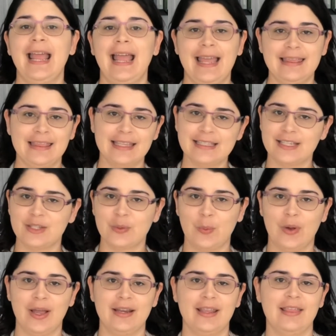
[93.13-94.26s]
and this is the
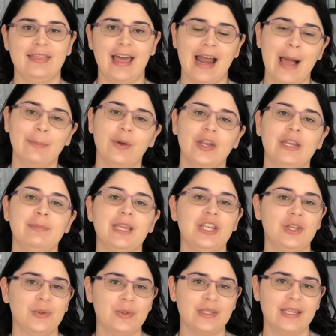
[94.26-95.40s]
one that I'm going to be
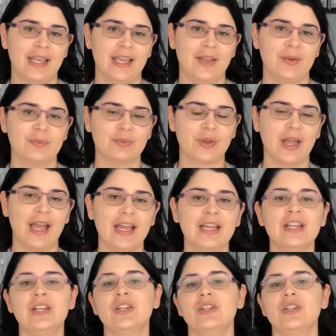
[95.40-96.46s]
using, okay?